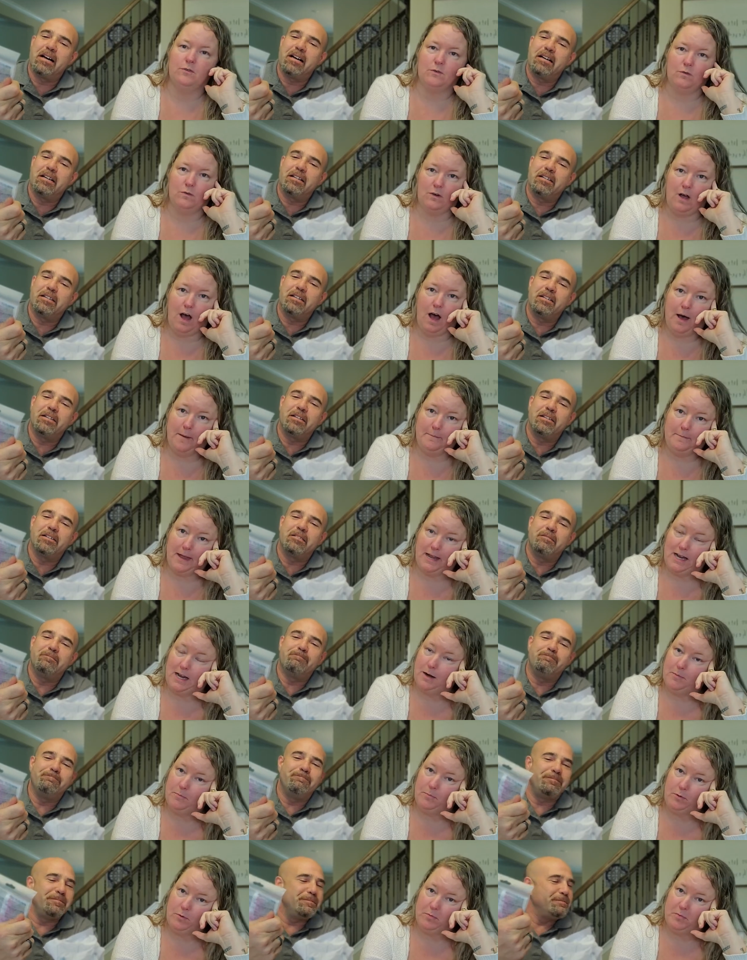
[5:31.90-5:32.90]
Speaker 1: uh,
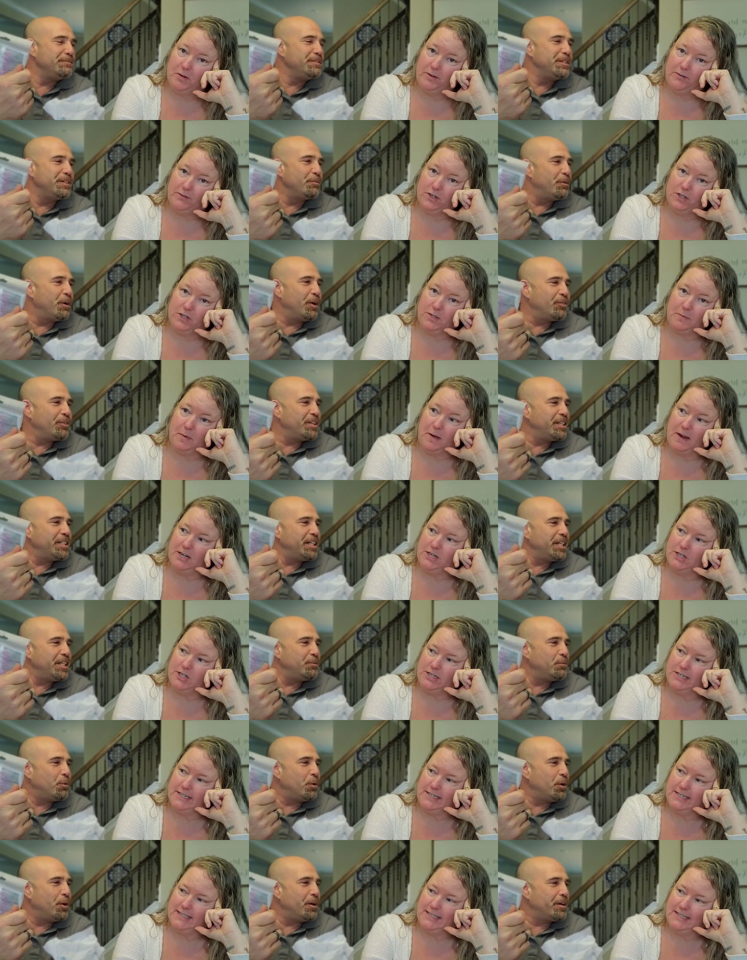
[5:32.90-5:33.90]
makeup removers. You
Speaker 2: only
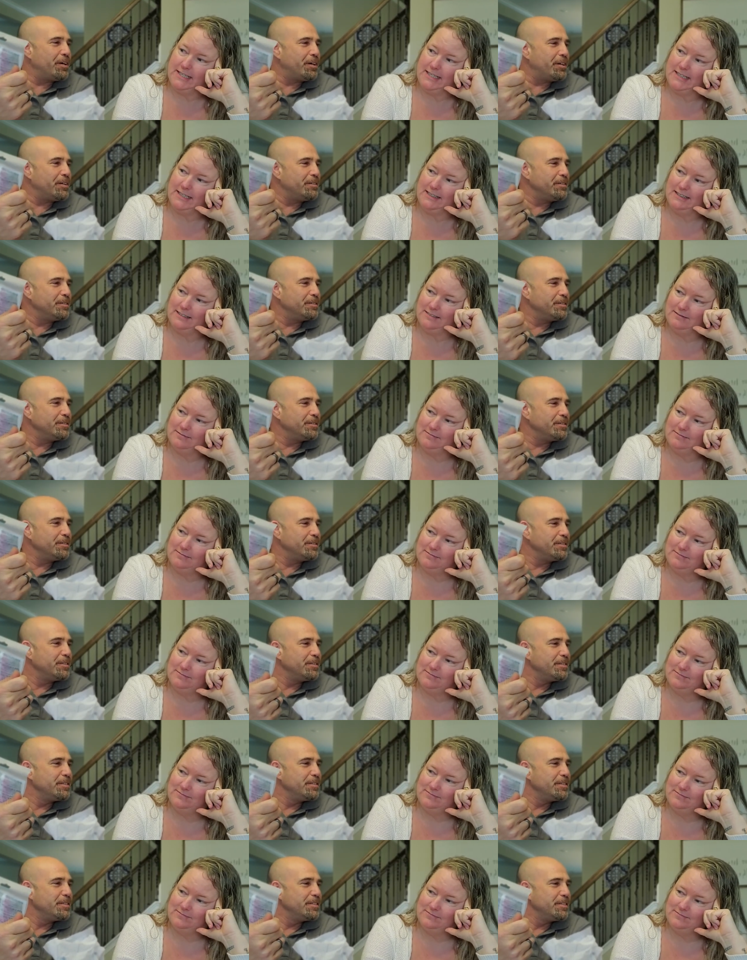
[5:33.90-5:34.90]
sponges. need water.
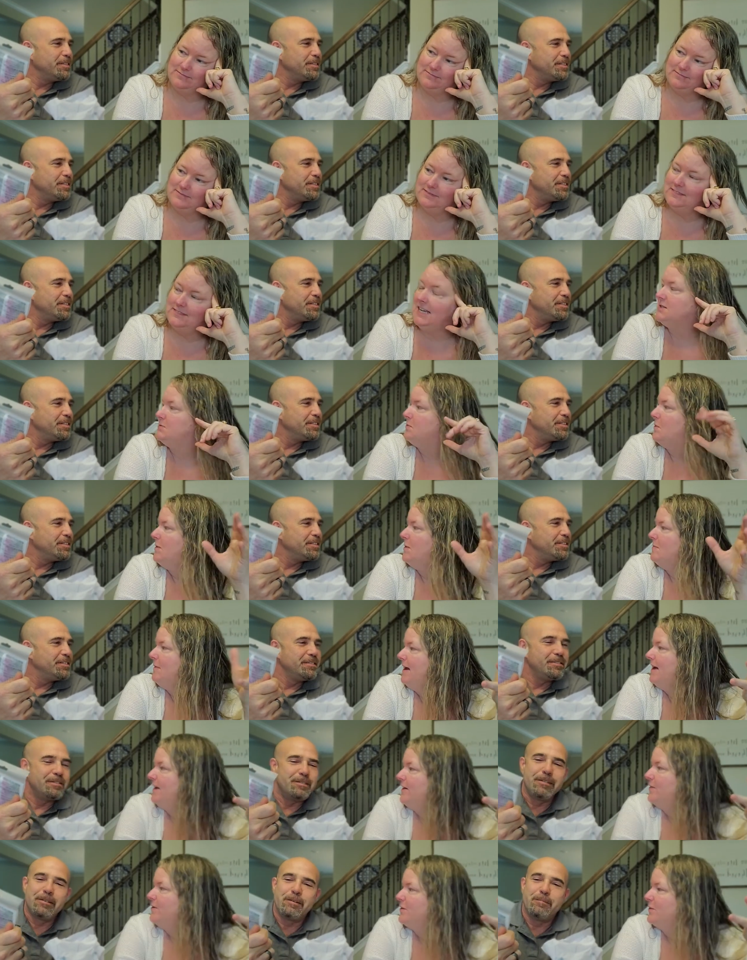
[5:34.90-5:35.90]
Speaker 1: That's what
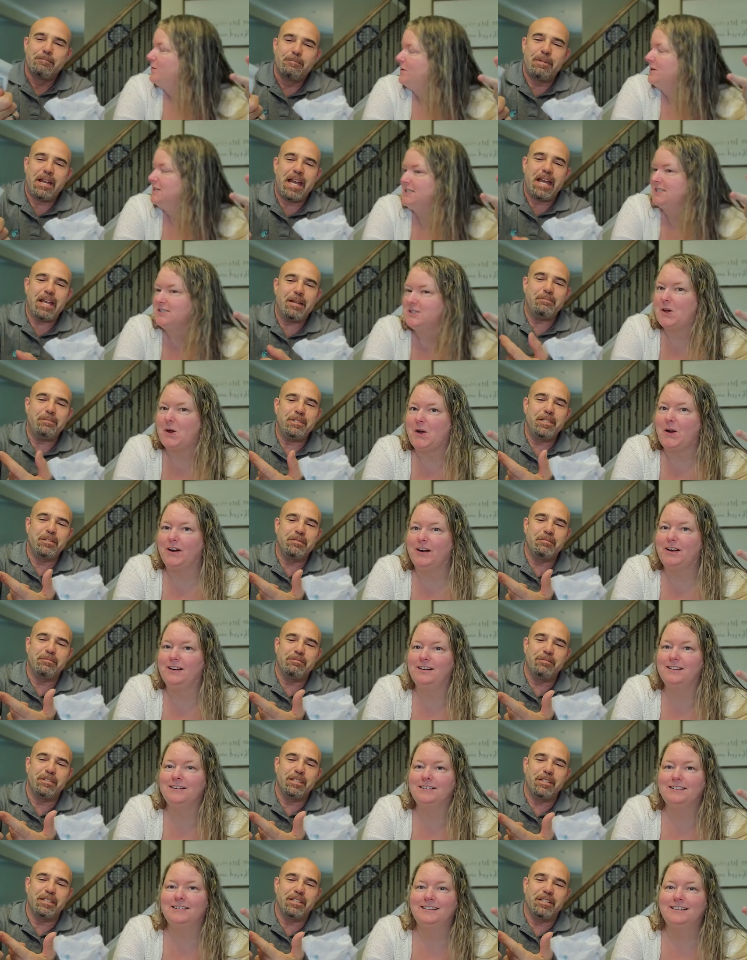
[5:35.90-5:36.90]
my other ones Babe, are.
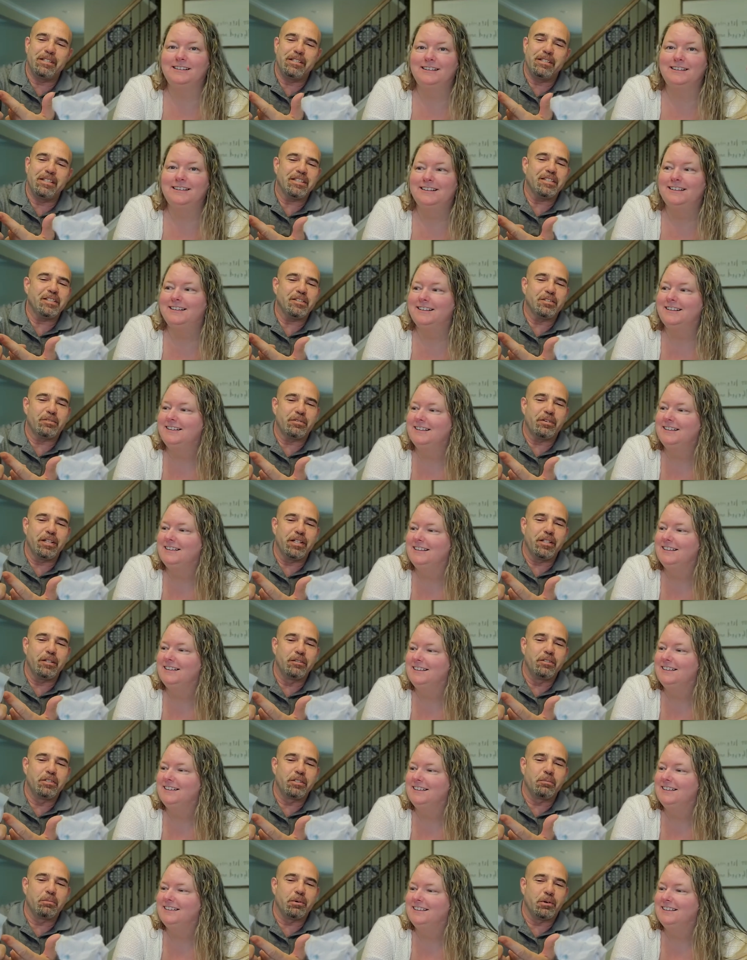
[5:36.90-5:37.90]
Speaker 2: this is
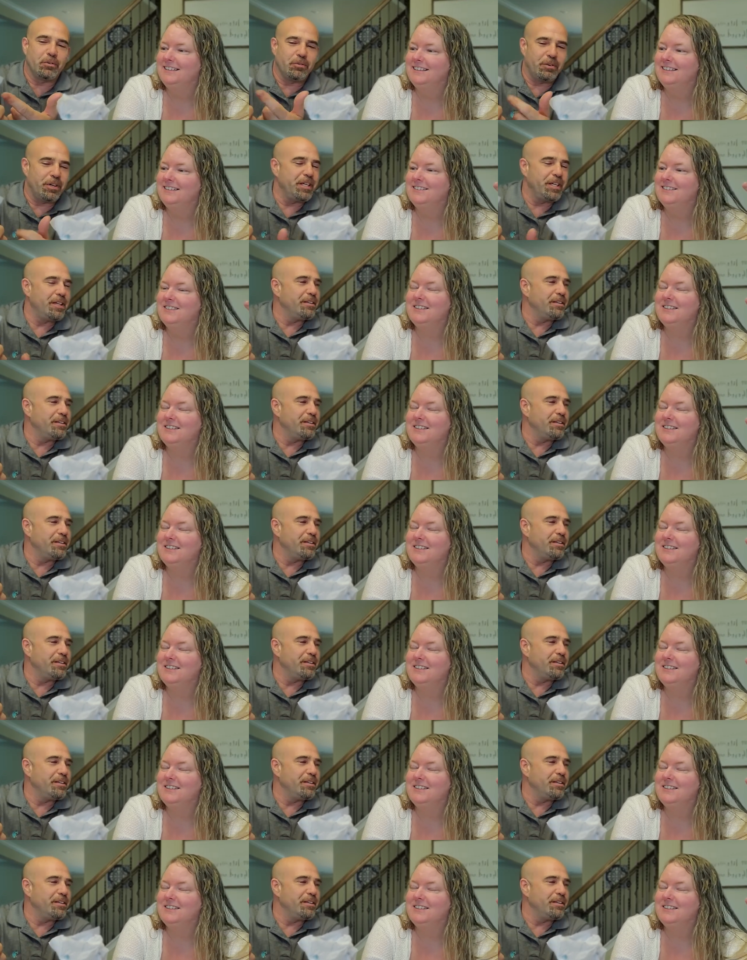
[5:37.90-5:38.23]
reusable, really.